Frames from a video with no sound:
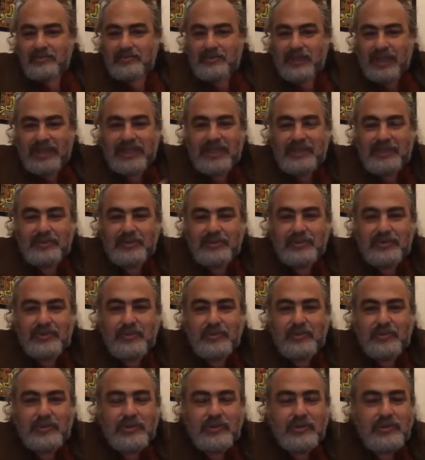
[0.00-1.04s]
unable to
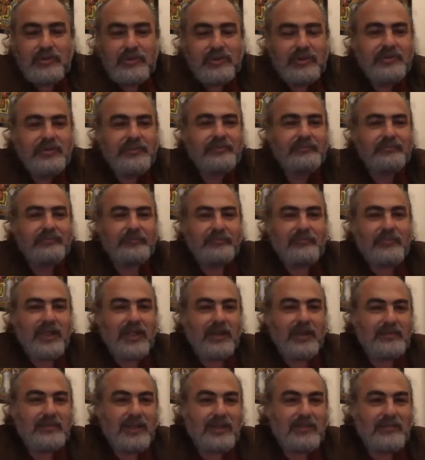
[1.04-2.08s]
work,
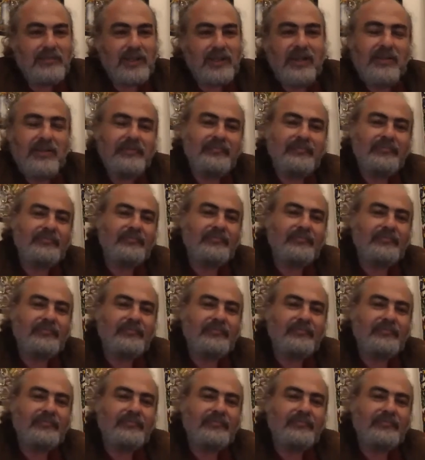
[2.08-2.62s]
blah, blah, blah."